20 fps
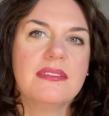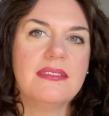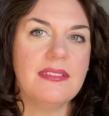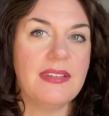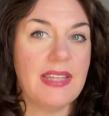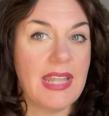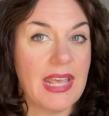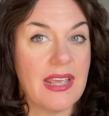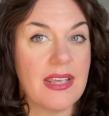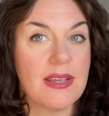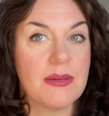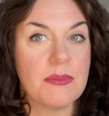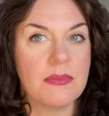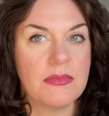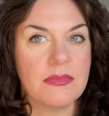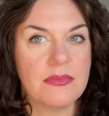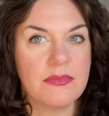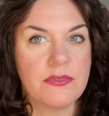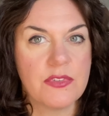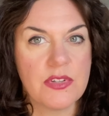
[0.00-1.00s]

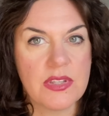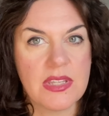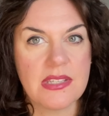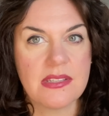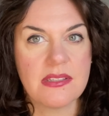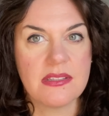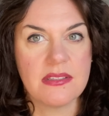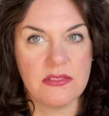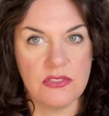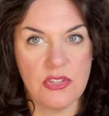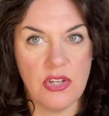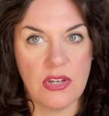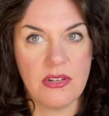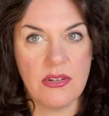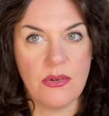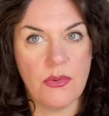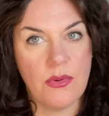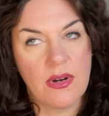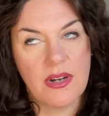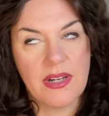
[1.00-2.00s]
name for this look,
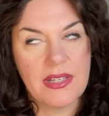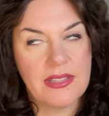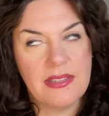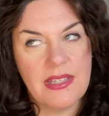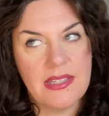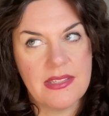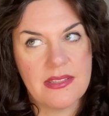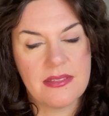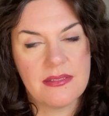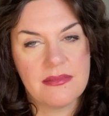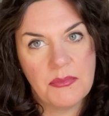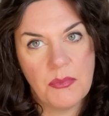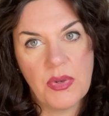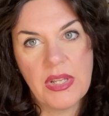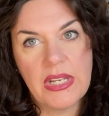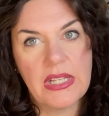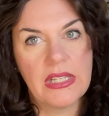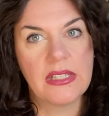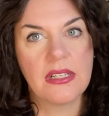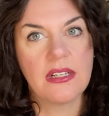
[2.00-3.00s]
or at least we
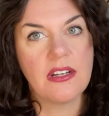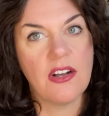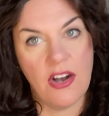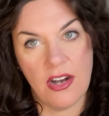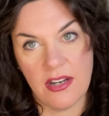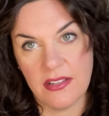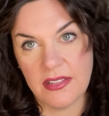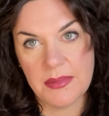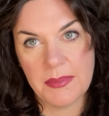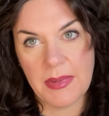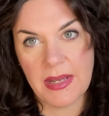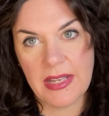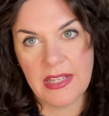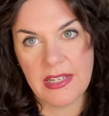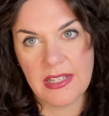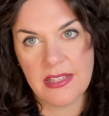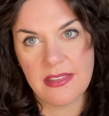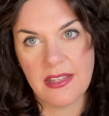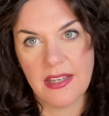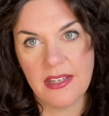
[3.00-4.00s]
didn't call it by
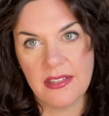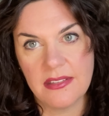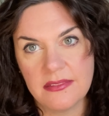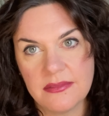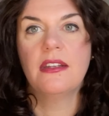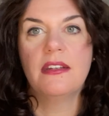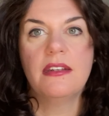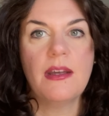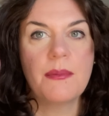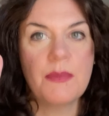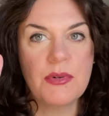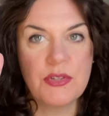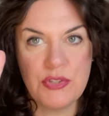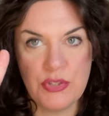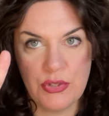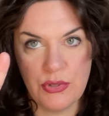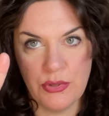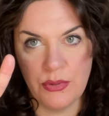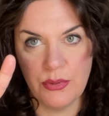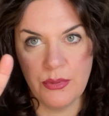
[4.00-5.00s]
anything. Number
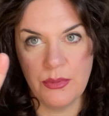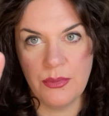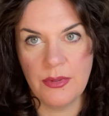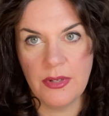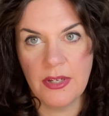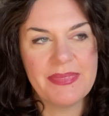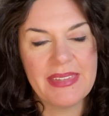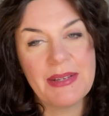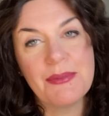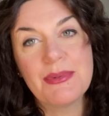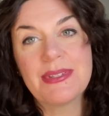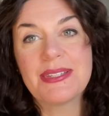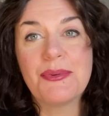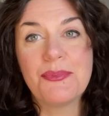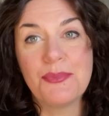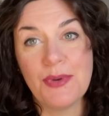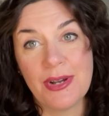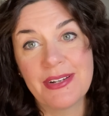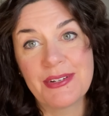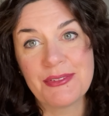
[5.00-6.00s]
two, it was a
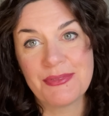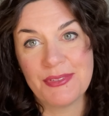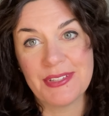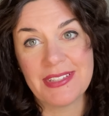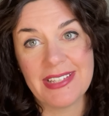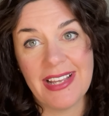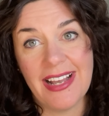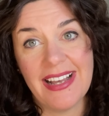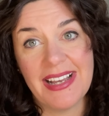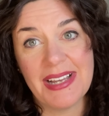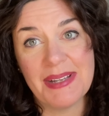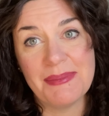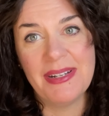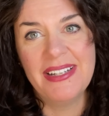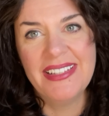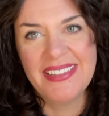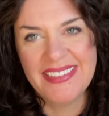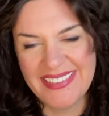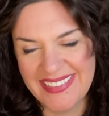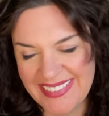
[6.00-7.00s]
wonderful time.
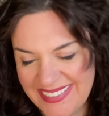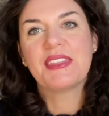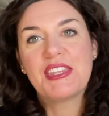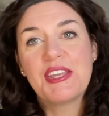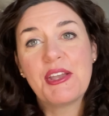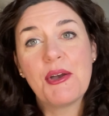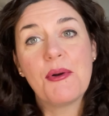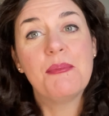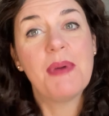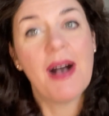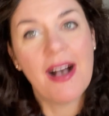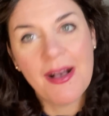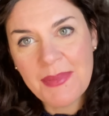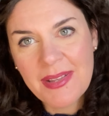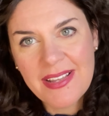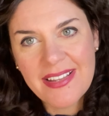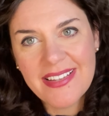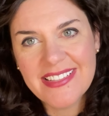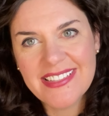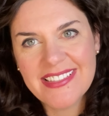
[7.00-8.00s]
The
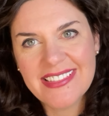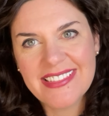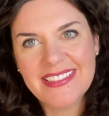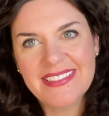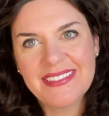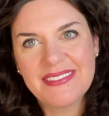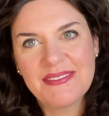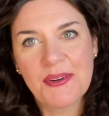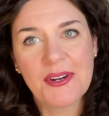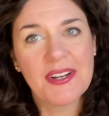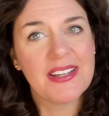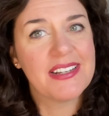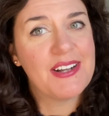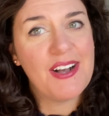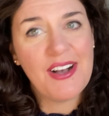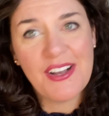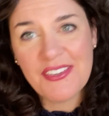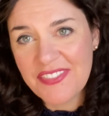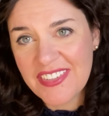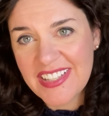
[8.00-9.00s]
Obamas were in
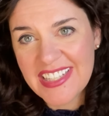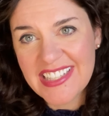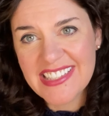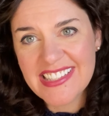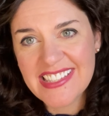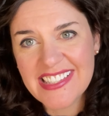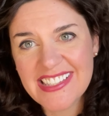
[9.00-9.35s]
office.